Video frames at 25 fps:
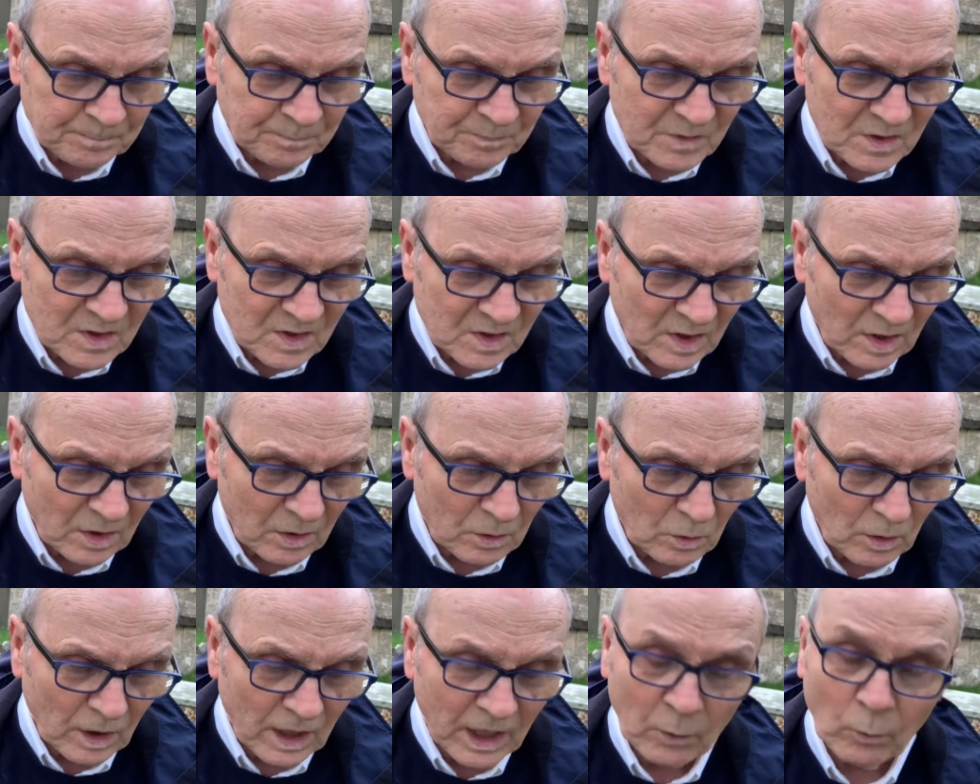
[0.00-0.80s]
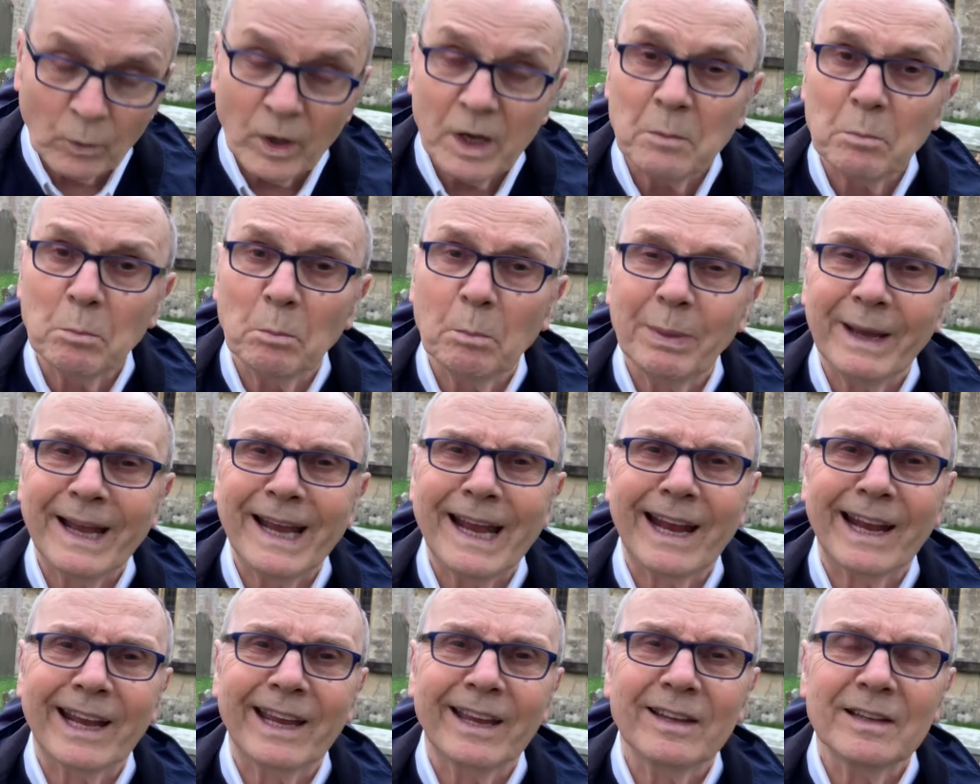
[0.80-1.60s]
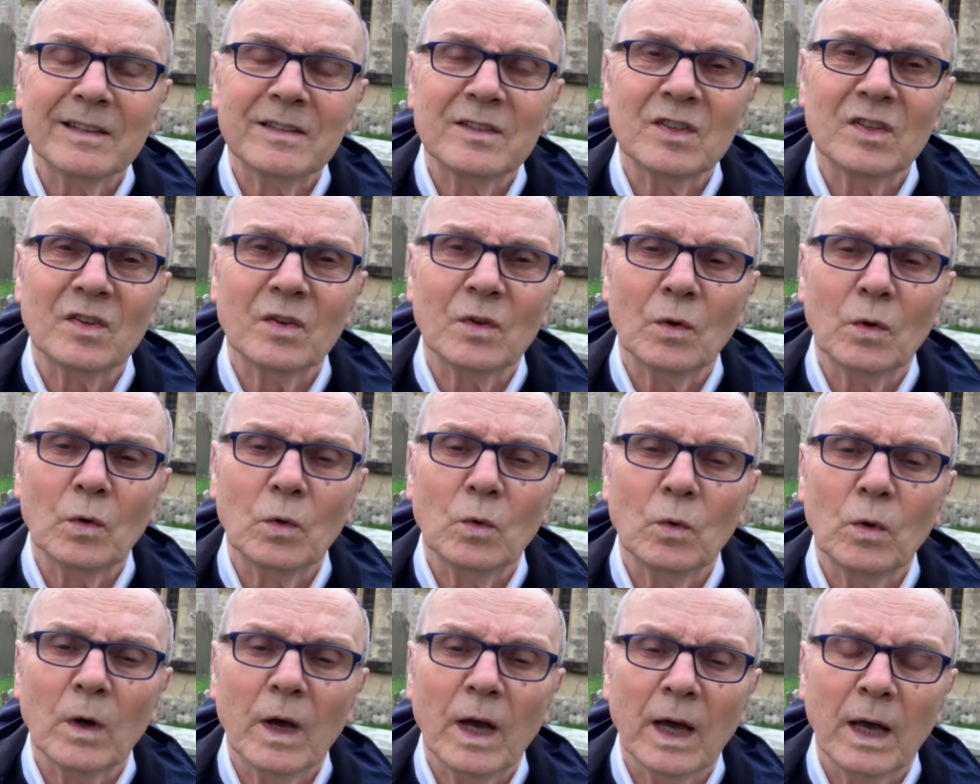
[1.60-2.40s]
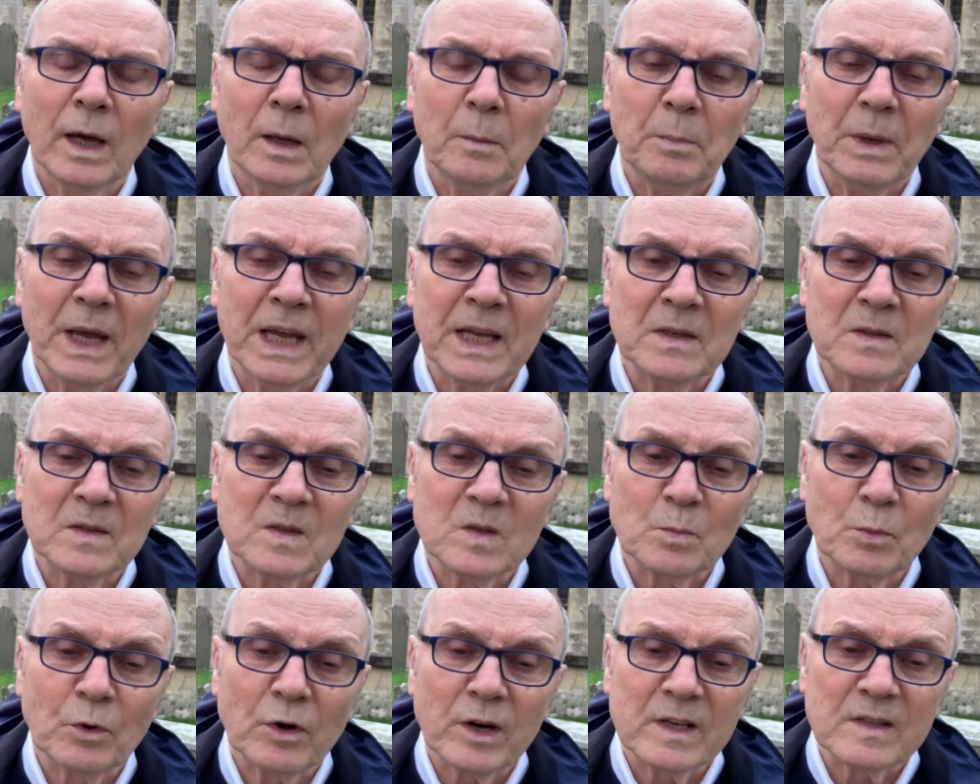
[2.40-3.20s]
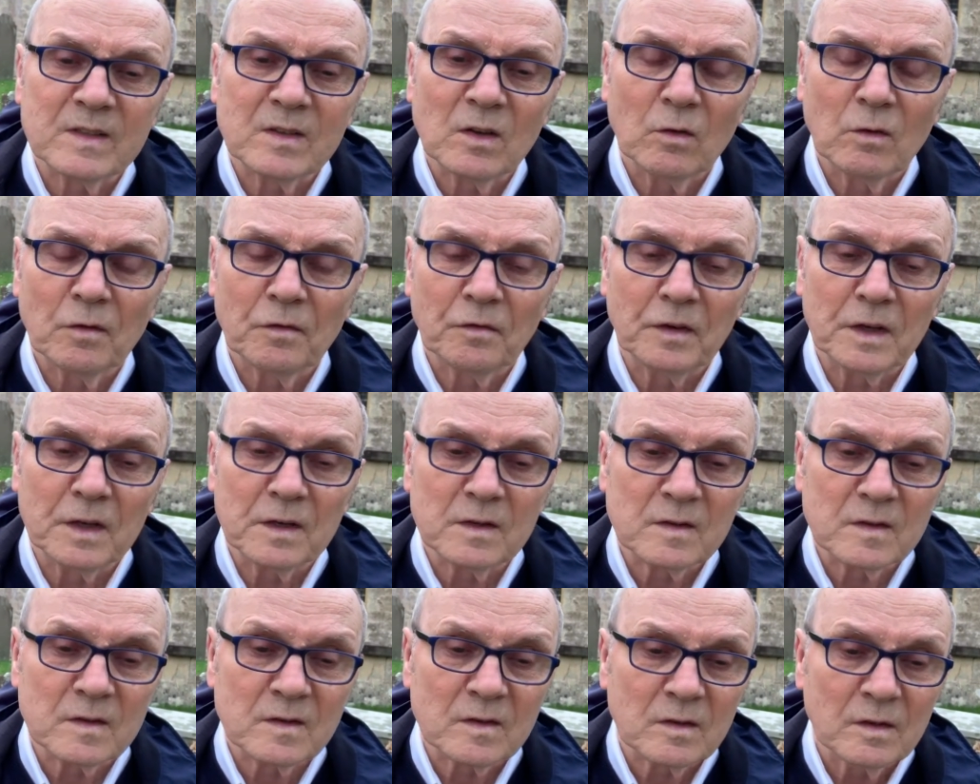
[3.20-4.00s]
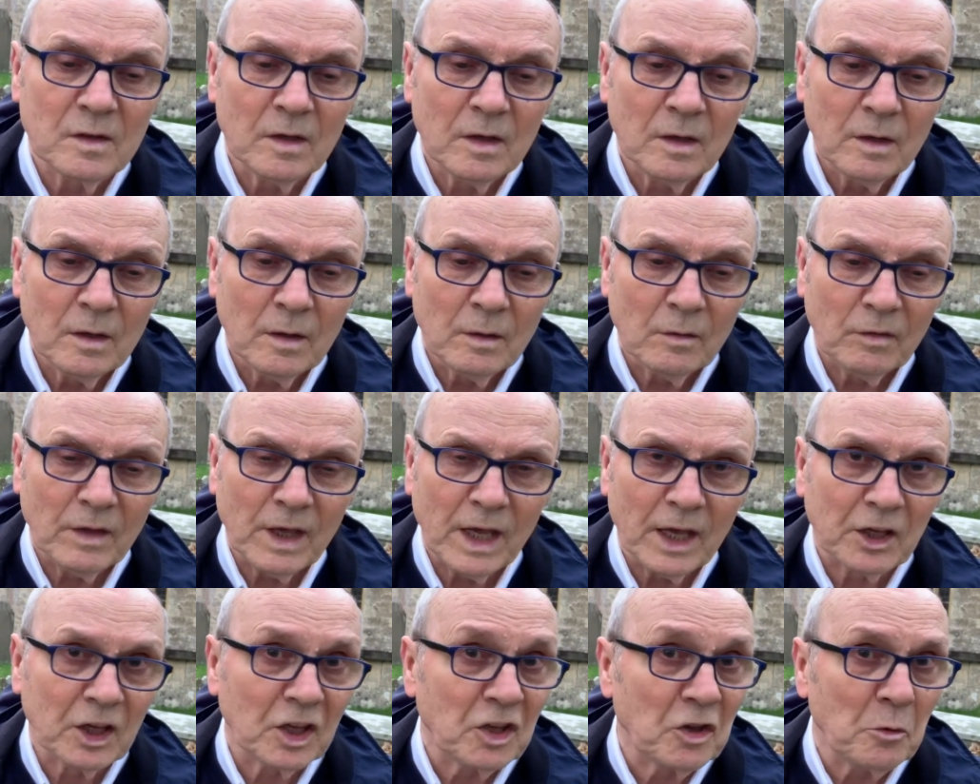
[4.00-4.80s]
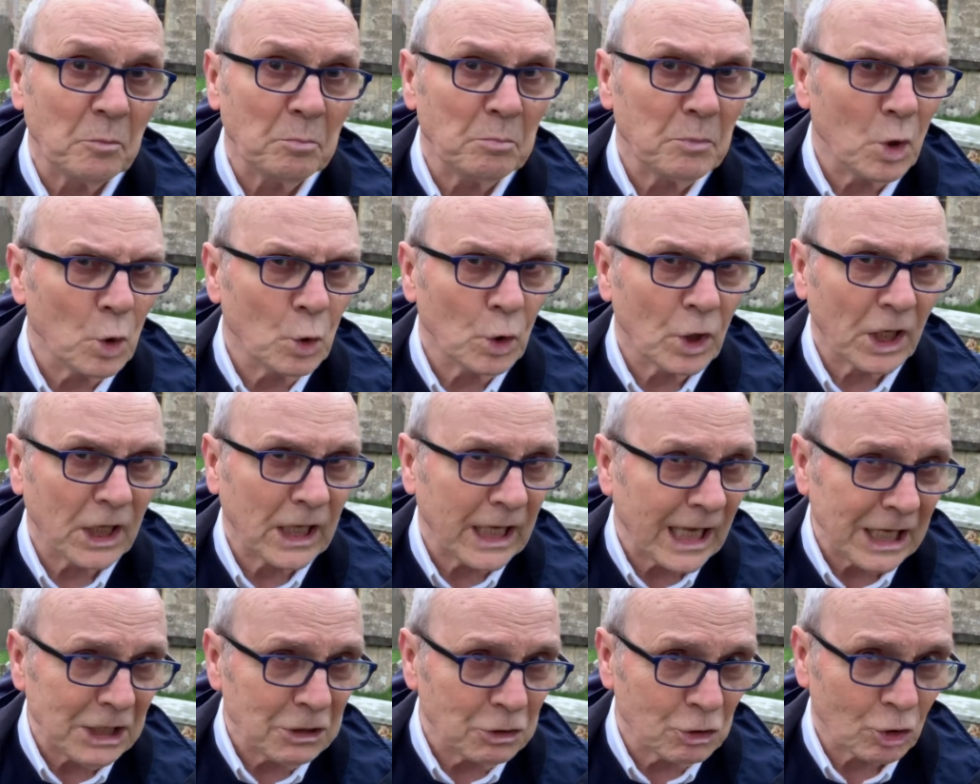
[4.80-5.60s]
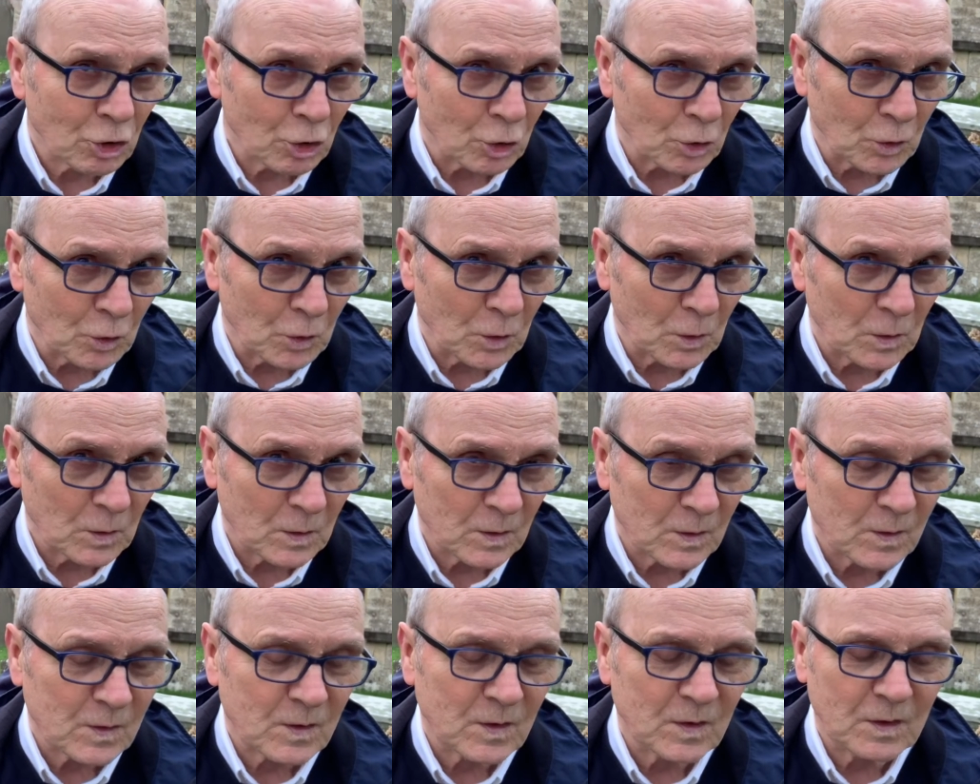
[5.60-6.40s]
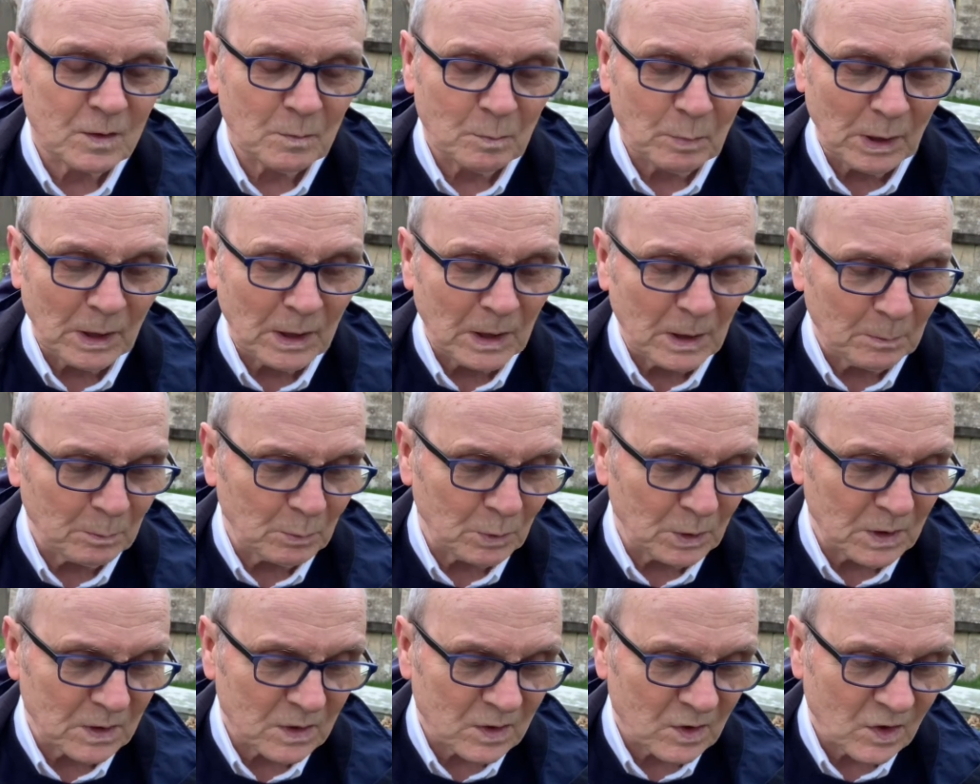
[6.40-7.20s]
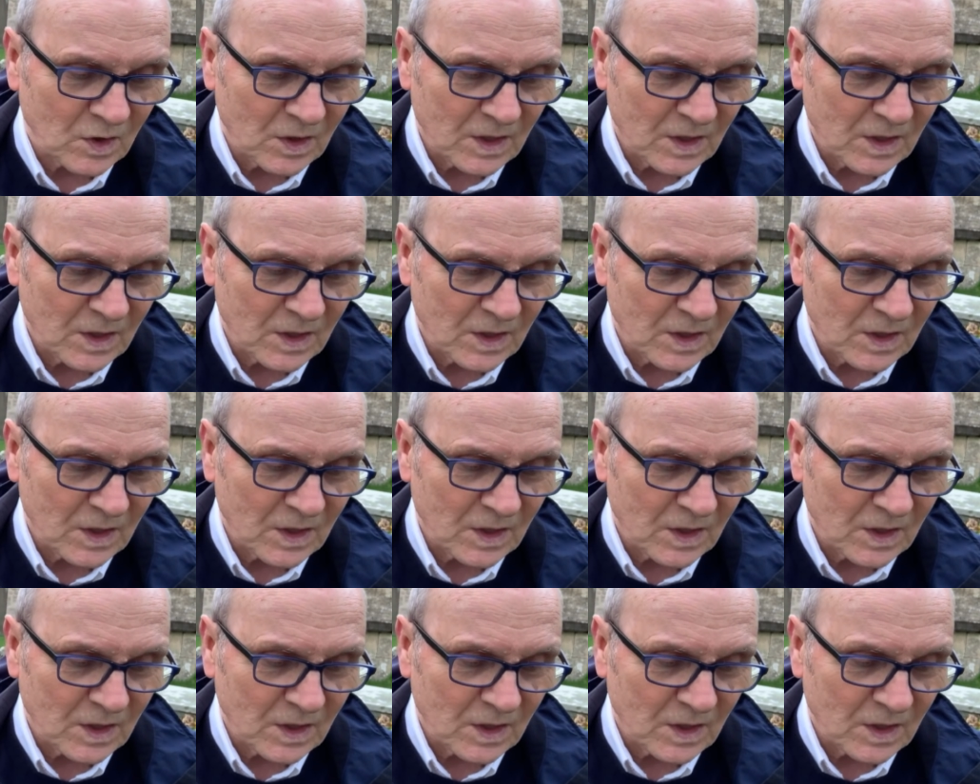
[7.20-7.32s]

So I went back to Baines Press Office, their communications department,